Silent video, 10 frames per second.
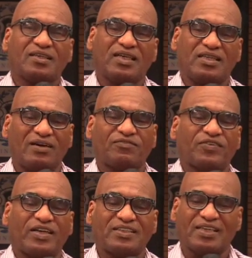And that
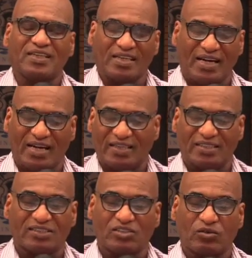faith in God
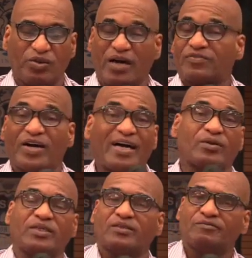is so powerful. How
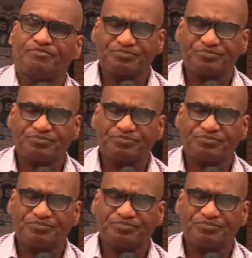do I know?